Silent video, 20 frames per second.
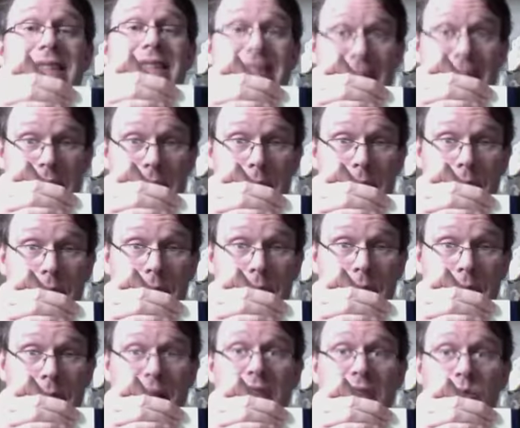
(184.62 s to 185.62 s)
D.
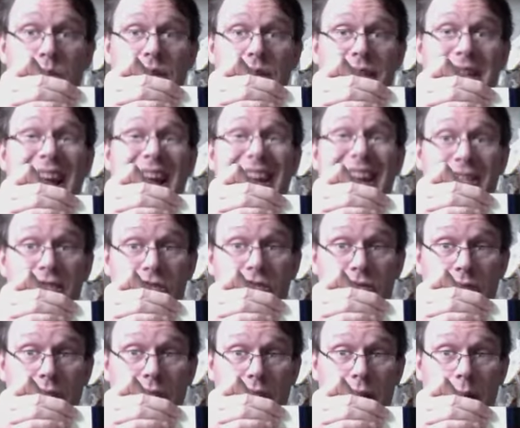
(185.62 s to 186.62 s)
That's when the tails are
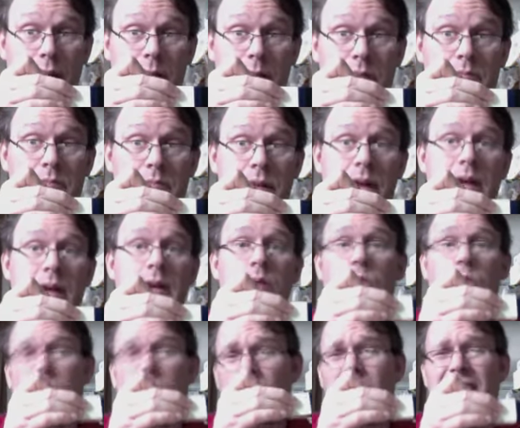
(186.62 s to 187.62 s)
lined up.
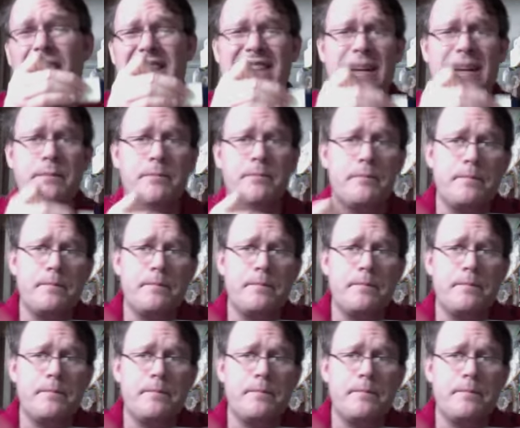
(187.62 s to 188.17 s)
We'll call that D.